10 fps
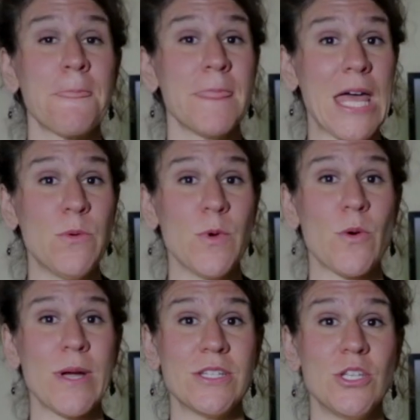Then we're
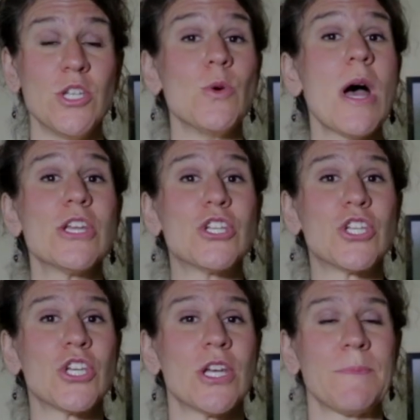going to do
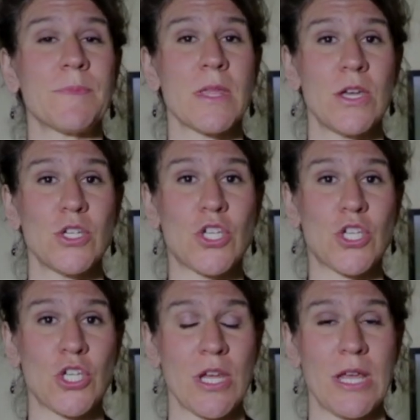shh,
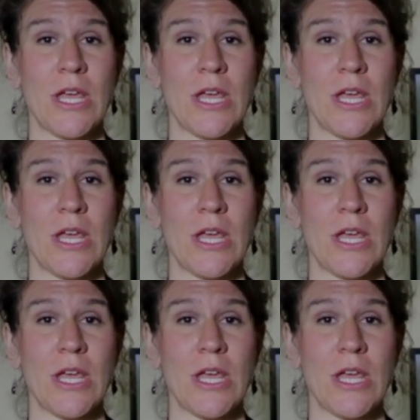shh,